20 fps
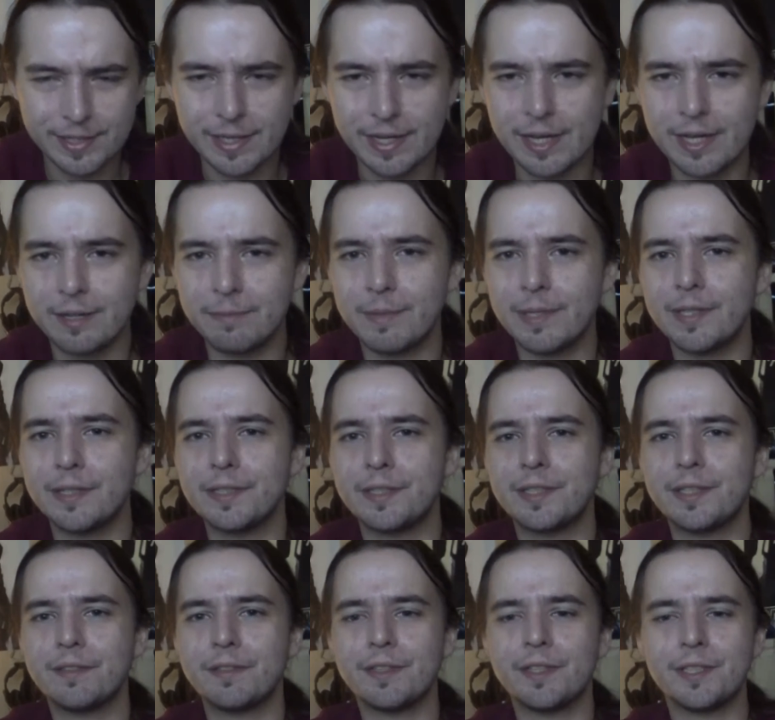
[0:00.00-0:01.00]
animated
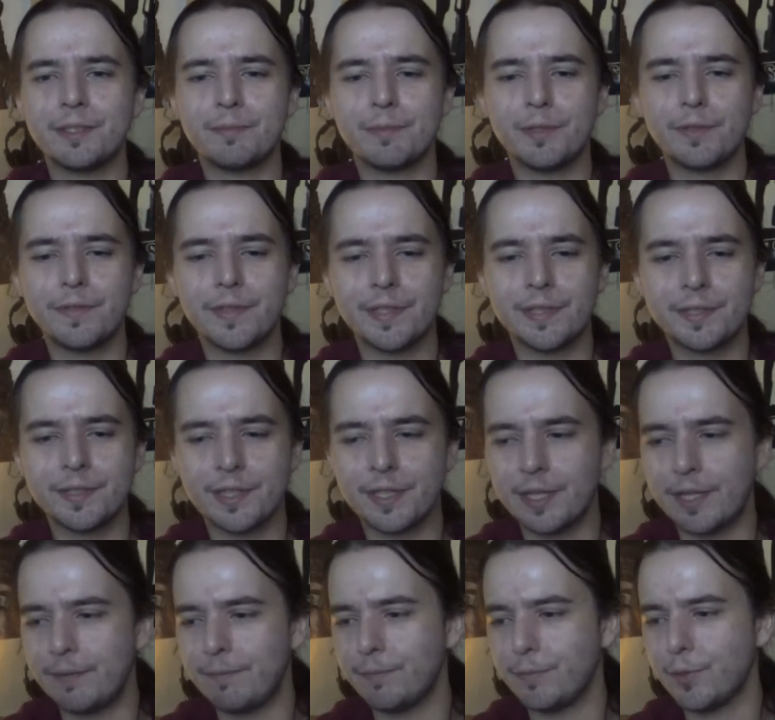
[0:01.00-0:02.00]
series movies. The
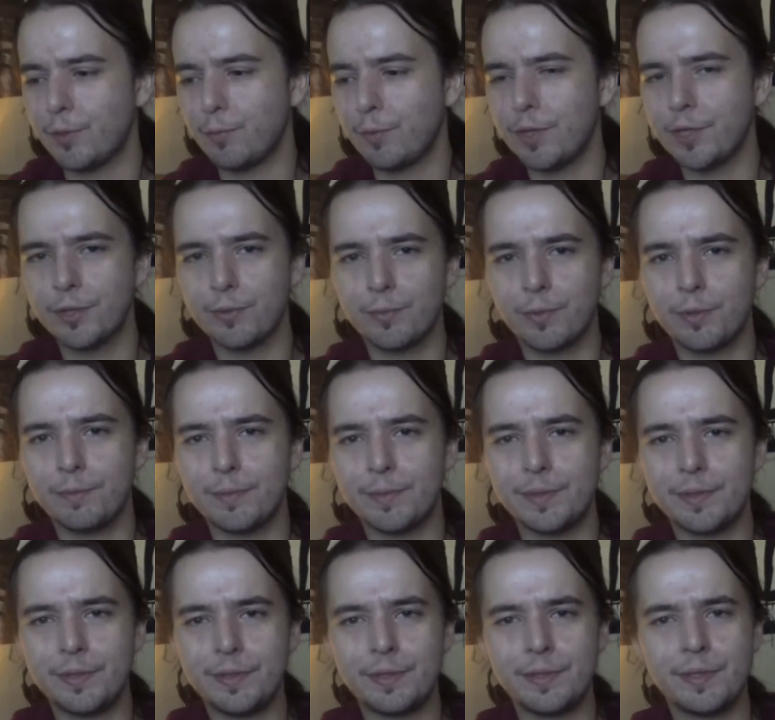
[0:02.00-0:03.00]

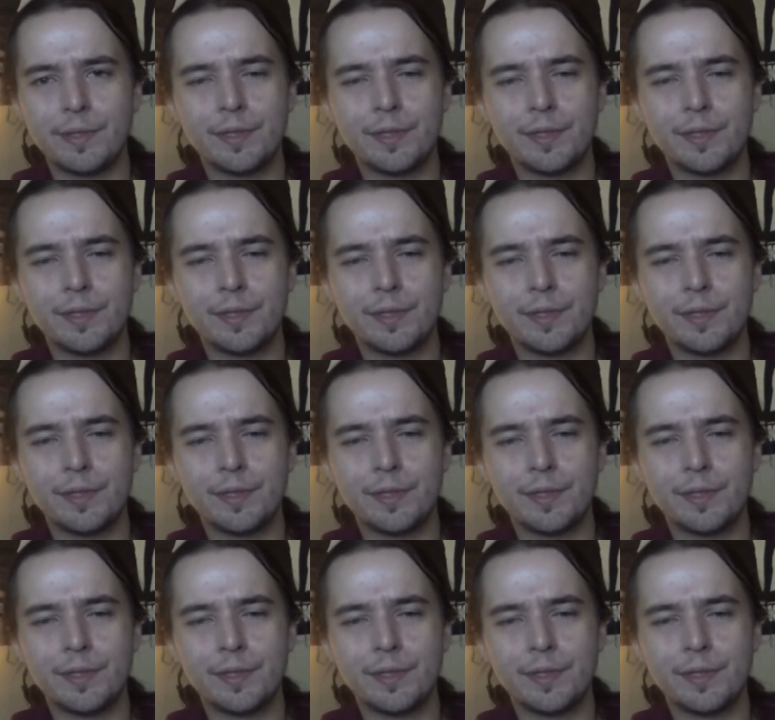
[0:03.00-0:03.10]
Batwoman